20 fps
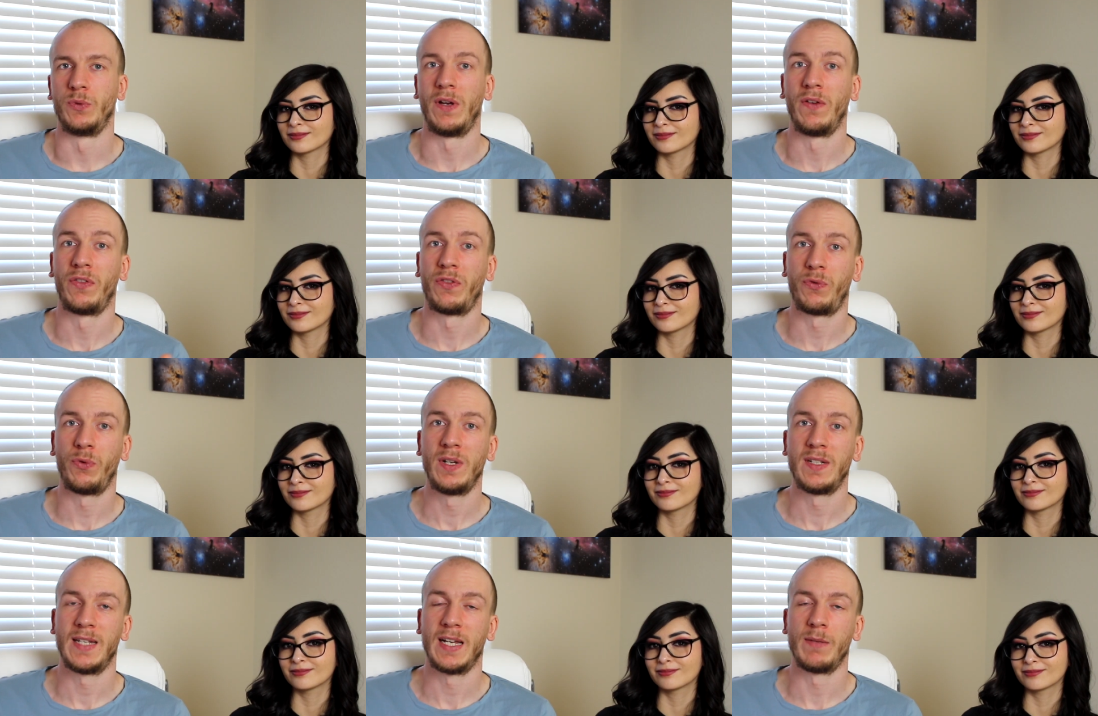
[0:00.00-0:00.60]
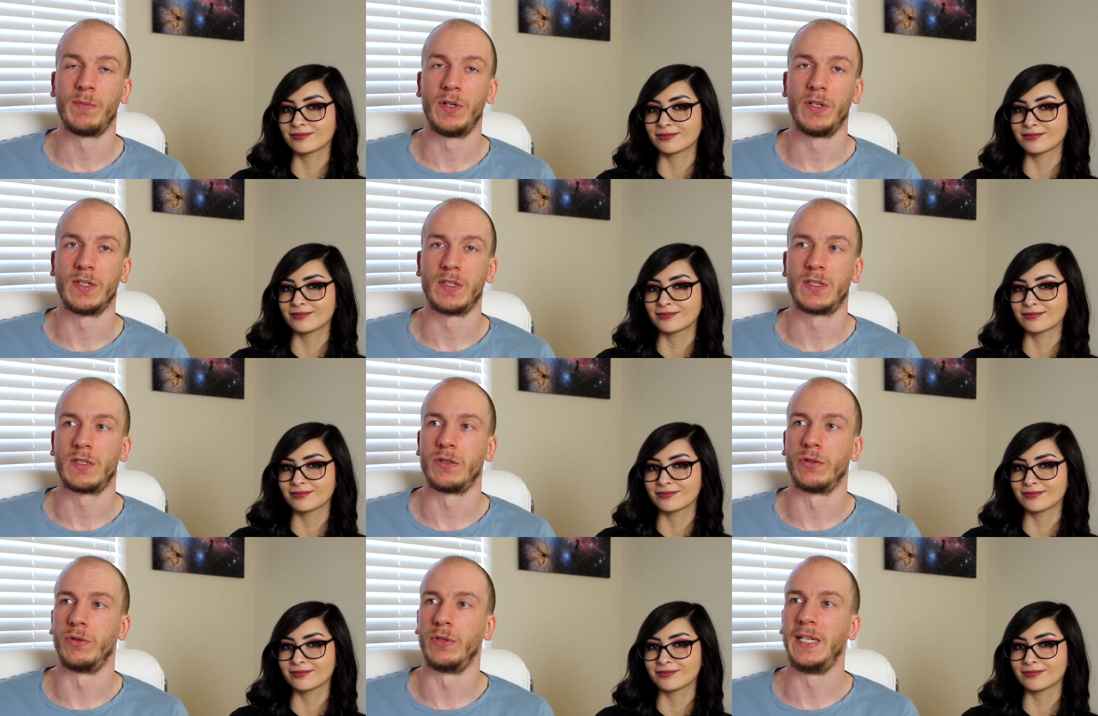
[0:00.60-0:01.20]
Speaker 1: We have three segments,
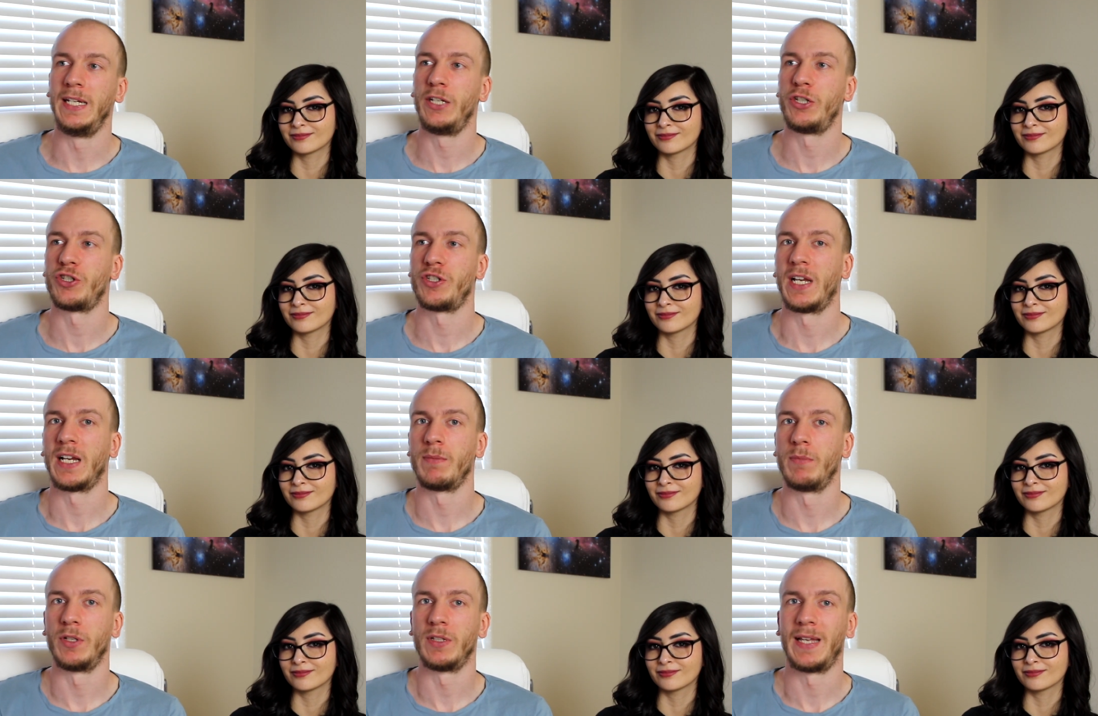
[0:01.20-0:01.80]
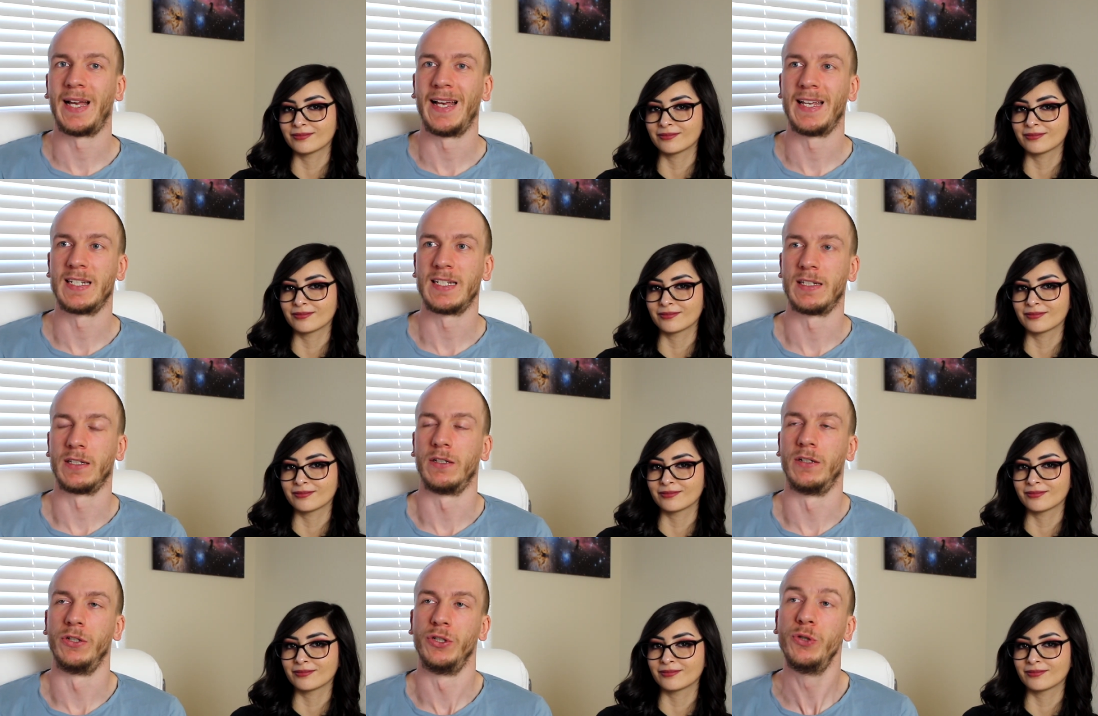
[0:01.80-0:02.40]
so each segment
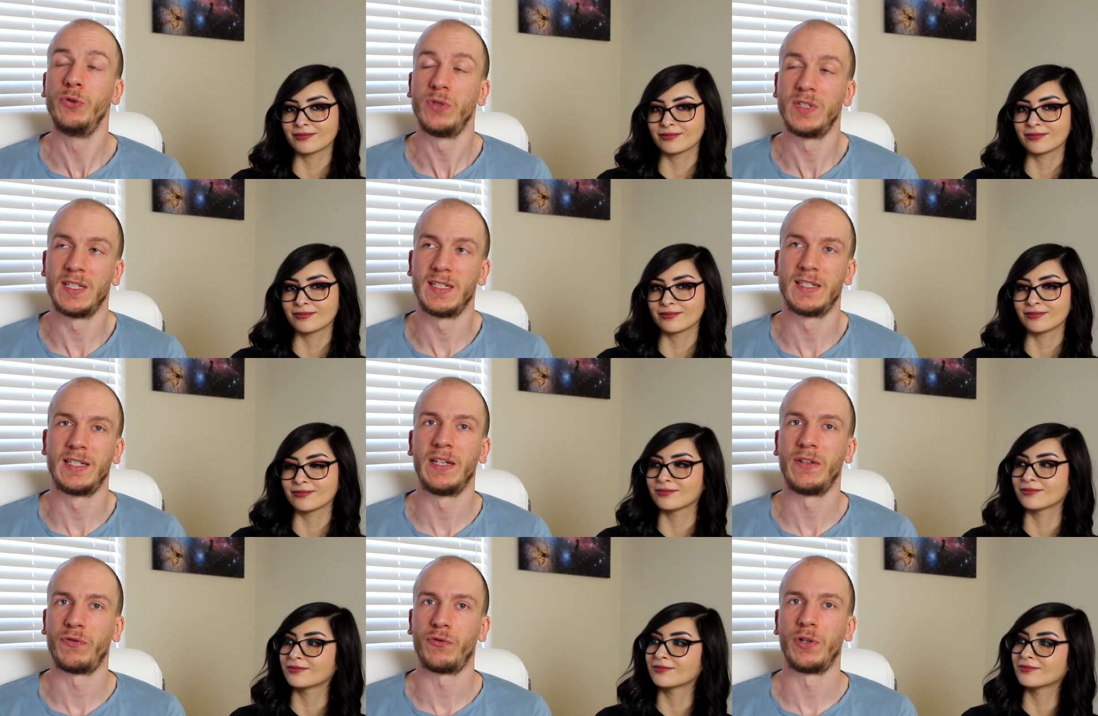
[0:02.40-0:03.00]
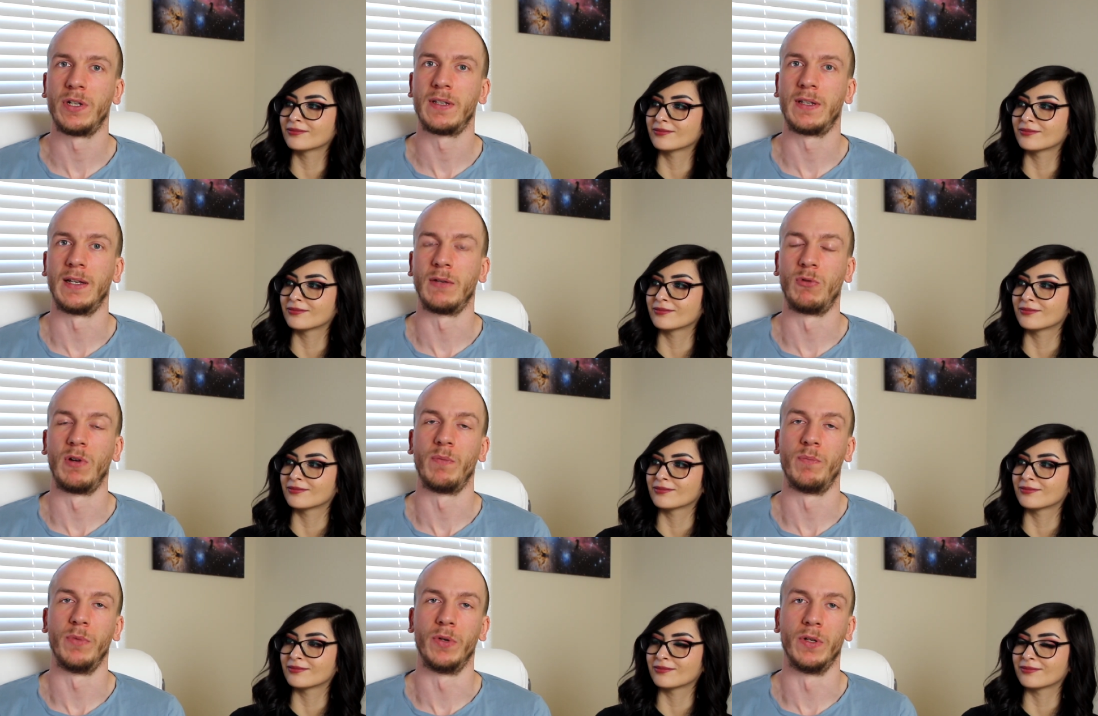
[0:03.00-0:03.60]
has uh, uses different
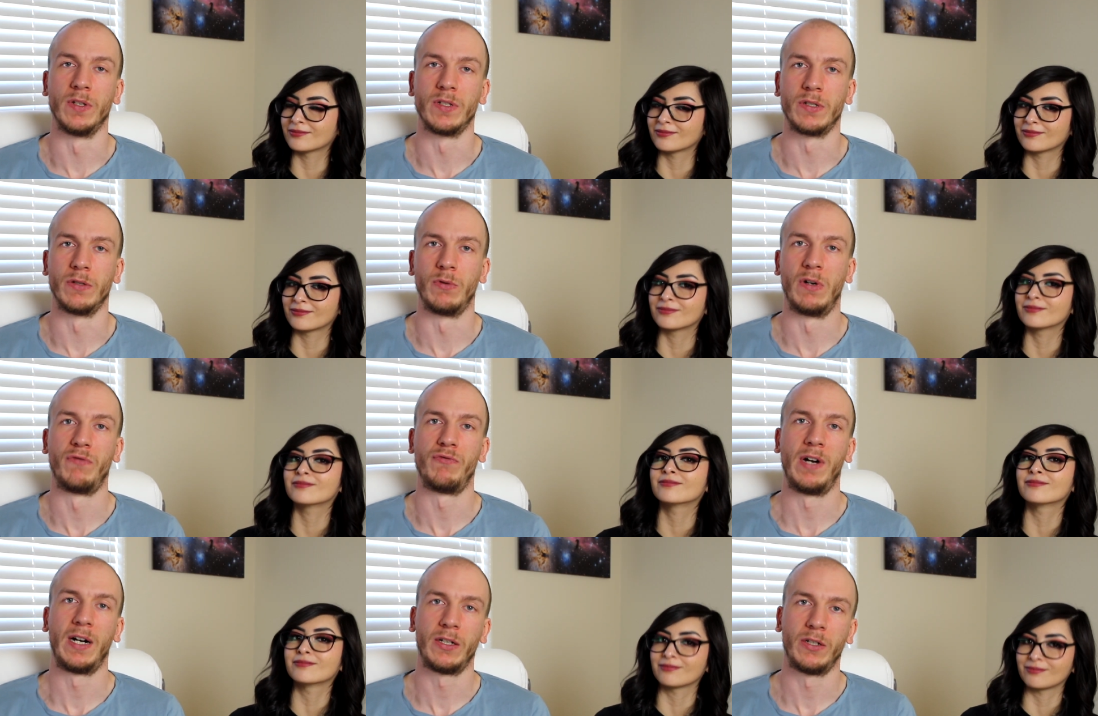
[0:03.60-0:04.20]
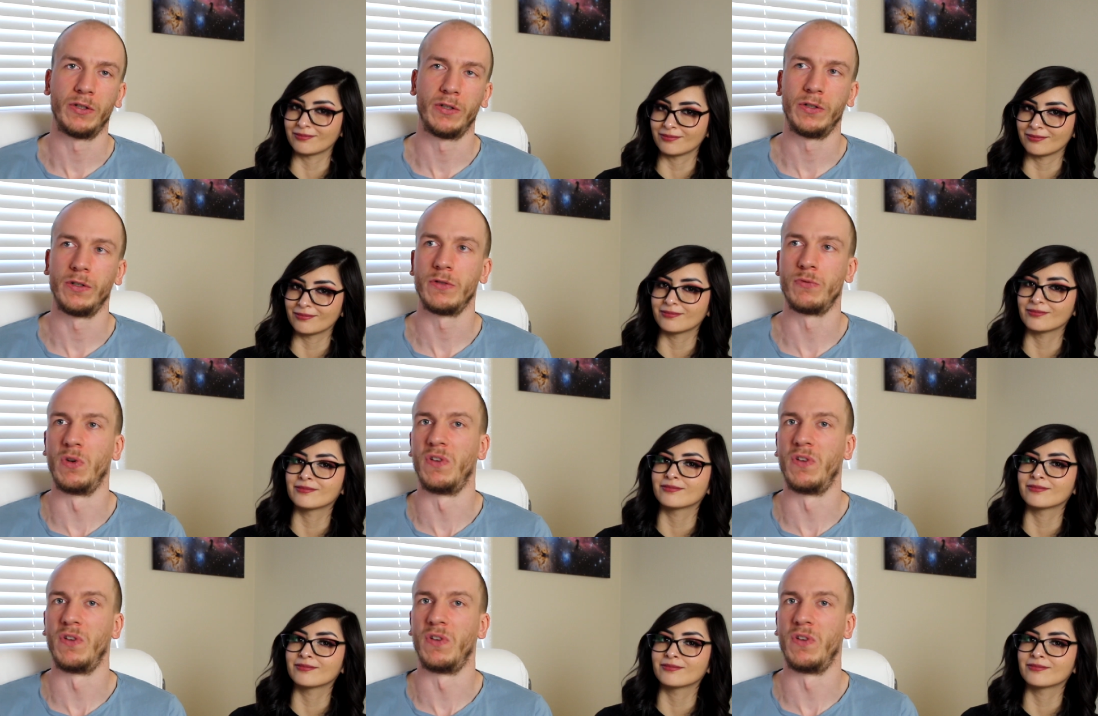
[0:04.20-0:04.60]
equipment, so refractors,